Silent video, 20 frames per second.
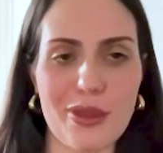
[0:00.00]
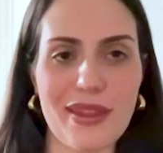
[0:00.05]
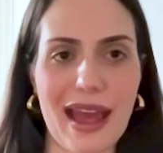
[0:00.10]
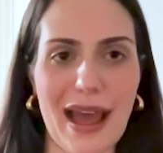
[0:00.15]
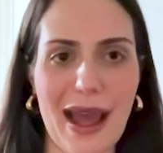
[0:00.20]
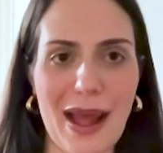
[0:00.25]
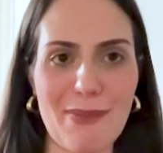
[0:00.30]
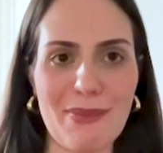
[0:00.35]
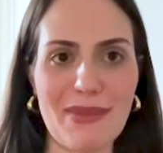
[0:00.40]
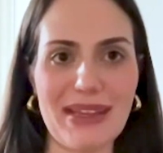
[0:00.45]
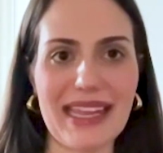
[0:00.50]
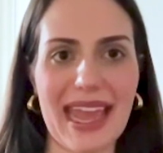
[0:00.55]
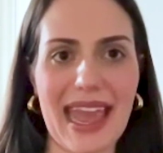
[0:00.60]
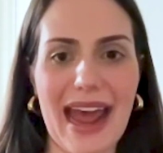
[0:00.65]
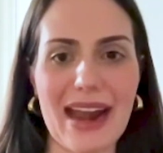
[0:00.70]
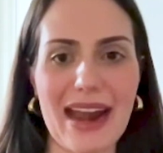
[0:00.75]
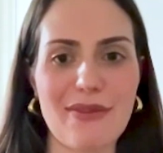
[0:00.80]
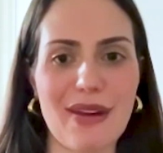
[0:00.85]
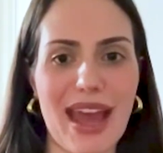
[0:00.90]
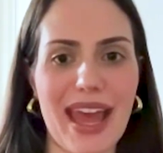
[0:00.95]
and get
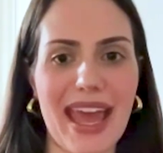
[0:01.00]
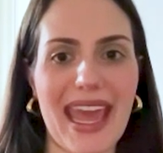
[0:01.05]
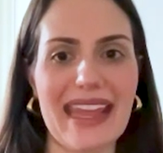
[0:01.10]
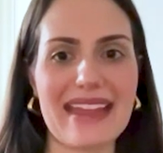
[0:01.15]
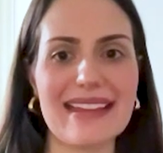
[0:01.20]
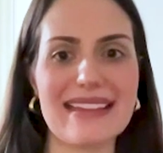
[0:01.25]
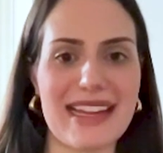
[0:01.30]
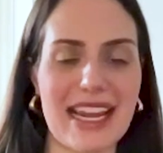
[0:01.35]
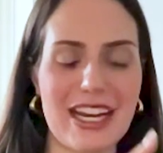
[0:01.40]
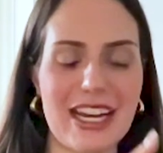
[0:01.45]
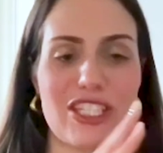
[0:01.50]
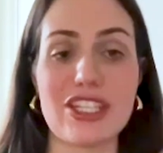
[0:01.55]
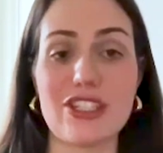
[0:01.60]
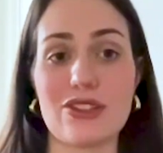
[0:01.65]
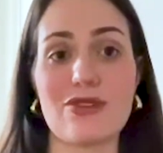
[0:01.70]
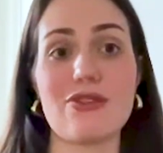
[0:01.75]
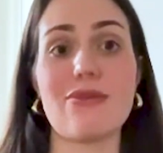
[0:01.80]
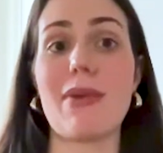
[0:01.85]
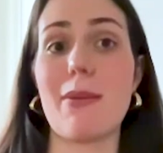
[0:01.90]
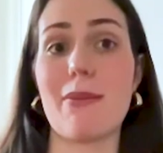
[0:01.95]
out of our heads and actually
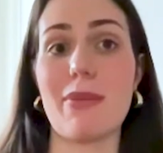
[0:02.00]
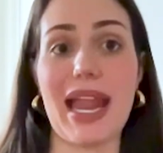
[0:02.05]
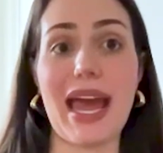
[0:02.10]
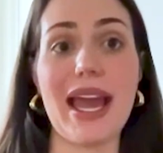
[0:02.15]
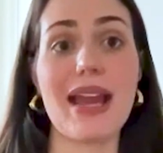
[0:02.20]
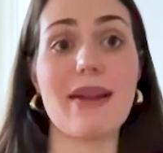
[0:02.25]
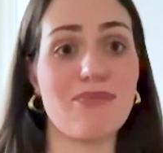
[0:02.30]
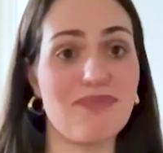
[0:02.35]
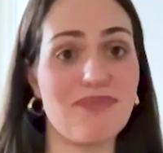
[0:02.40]
just remember, like,